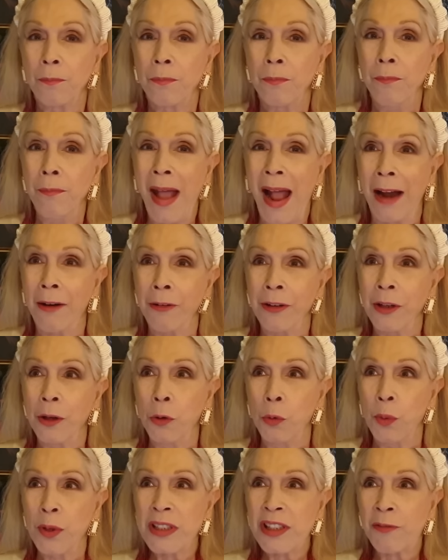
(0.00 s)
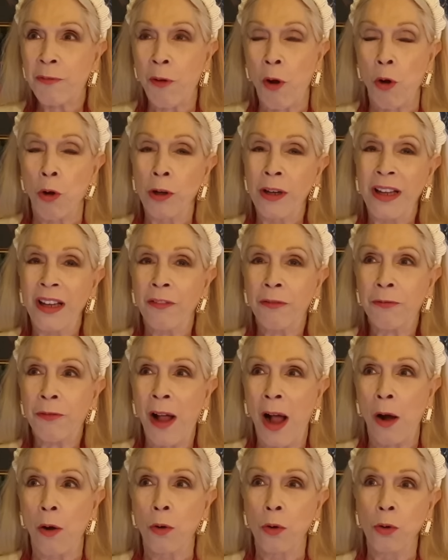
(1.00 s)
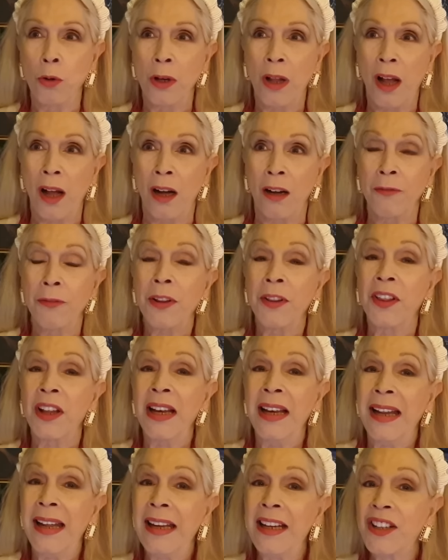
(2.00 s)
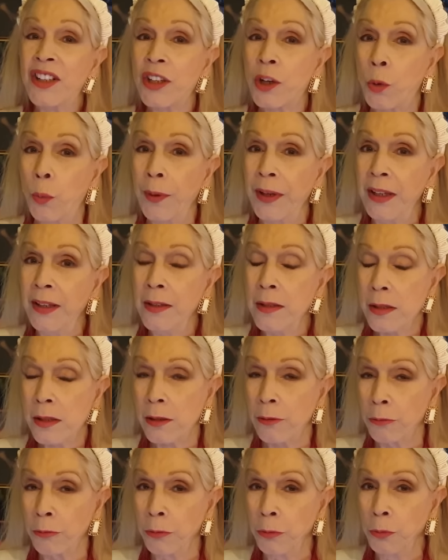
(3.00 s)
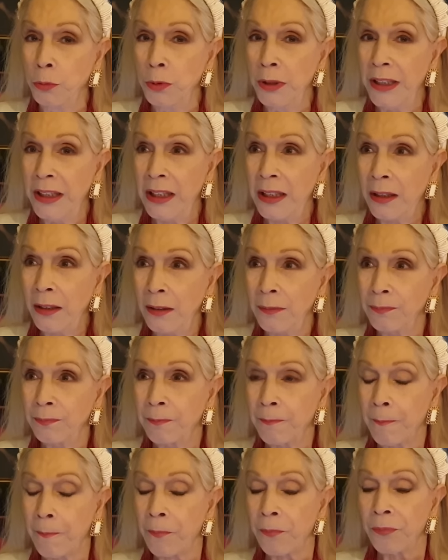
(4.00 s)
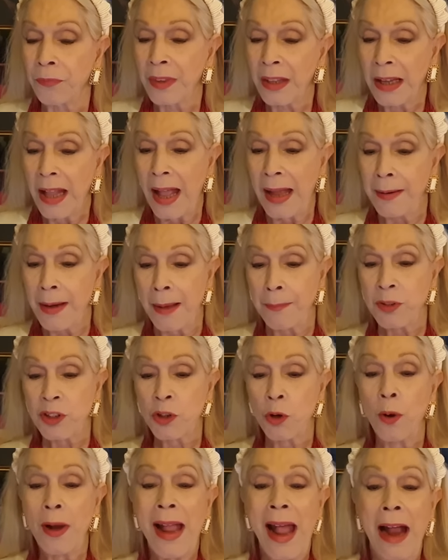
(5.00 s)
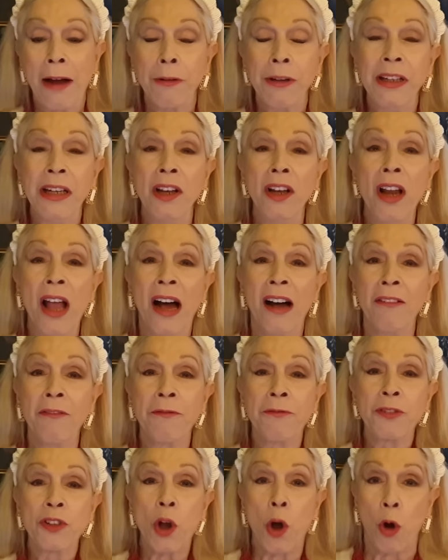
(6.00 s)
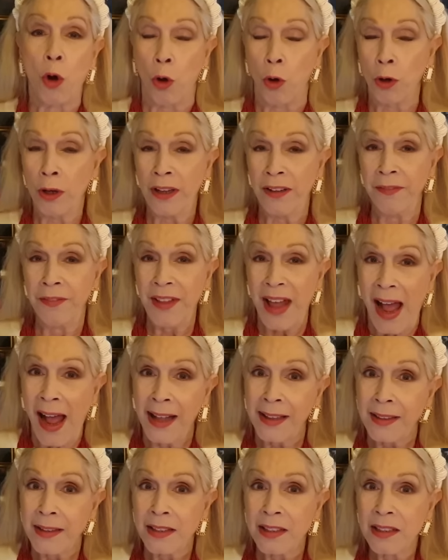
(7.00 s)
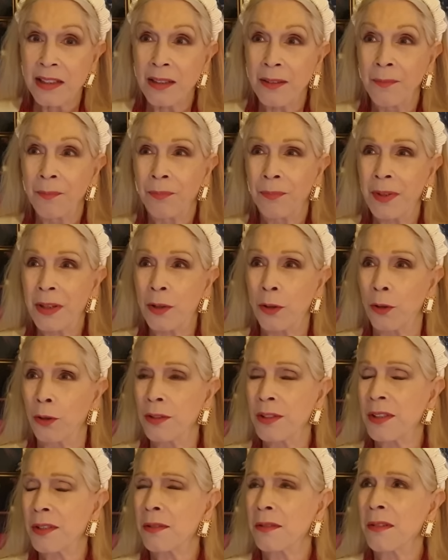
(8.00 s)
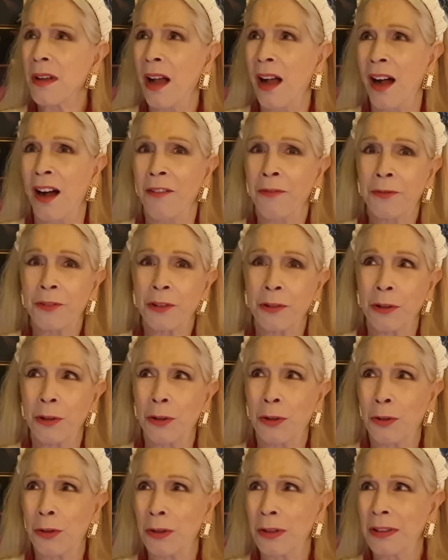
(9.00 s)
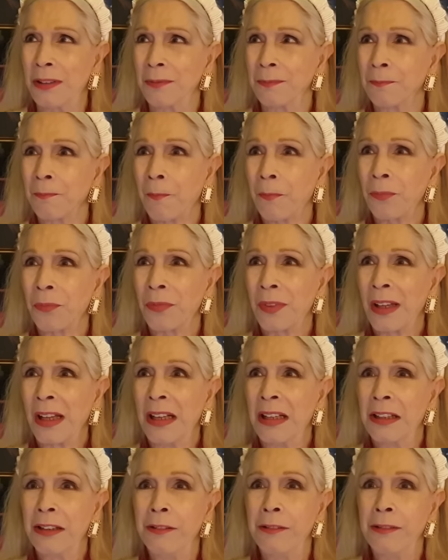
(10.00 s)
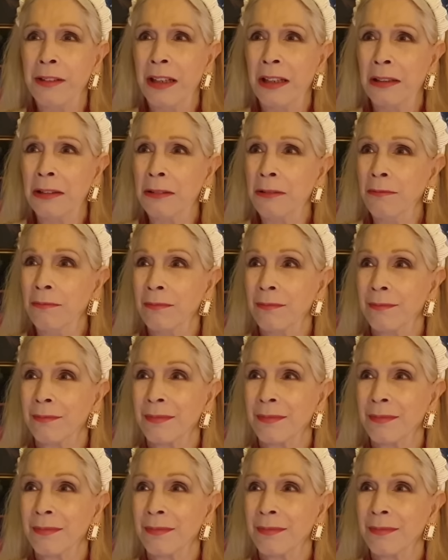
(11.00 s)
Mario was falling foul of the late Queen's ruling. And I'm sure Harry loved all of that, because after all, you know,